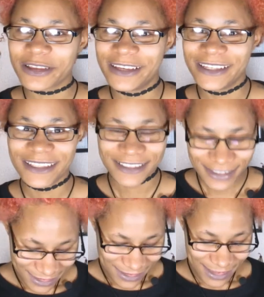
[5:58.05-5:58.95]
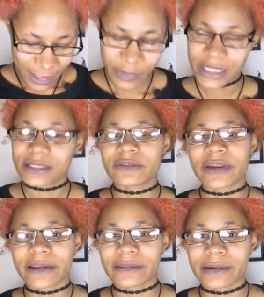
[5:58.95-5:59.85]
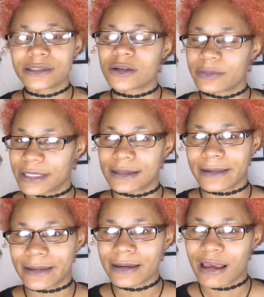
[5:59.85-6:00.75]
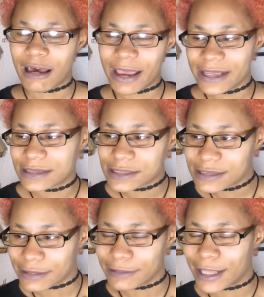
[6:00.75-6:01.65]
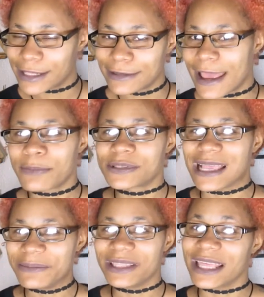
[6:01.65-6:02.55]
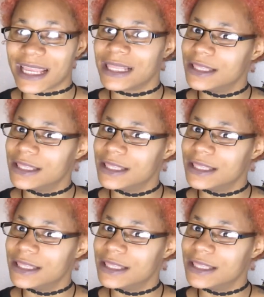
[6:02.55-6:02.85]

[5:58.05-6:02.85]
And when I say regular, I don't mean like heists and kidnaps. I mean like